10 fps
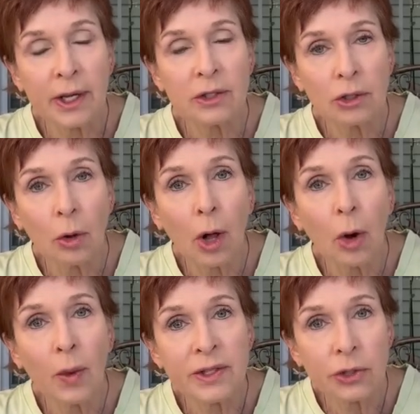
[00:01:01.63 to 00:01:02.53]
So
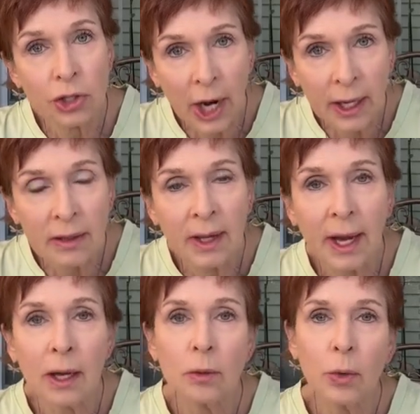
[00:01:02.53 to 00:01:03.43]
always check
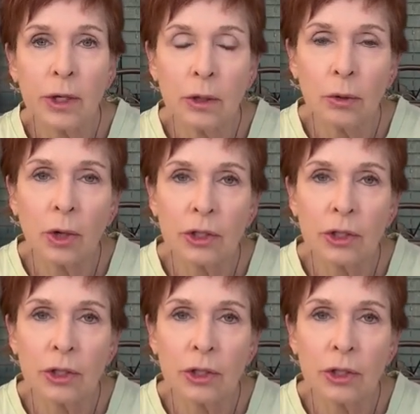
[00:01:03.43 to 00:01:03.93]
that when you are